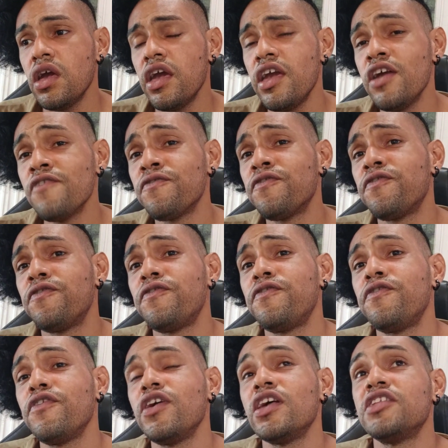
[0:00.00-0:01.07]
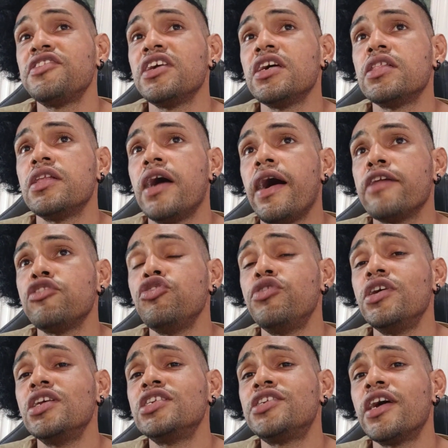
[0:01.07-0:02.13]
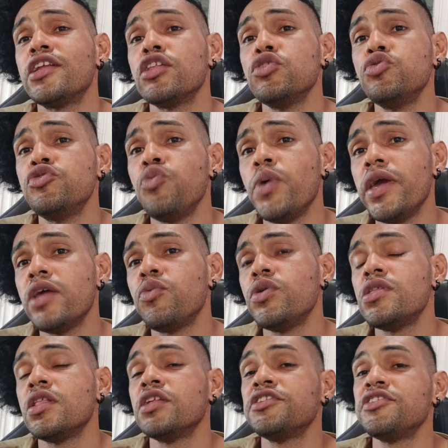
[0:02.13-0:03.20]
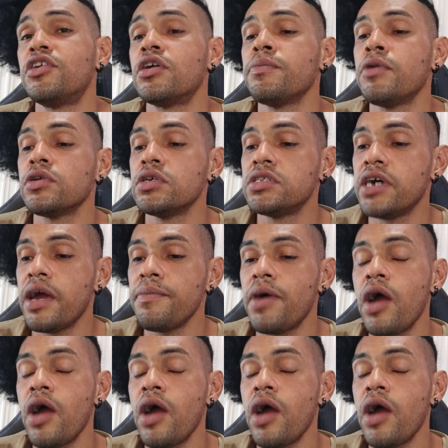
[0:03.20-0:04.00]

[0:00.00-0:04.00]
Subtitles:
if it's it that you're really trying to lose weight within a certain amount of time,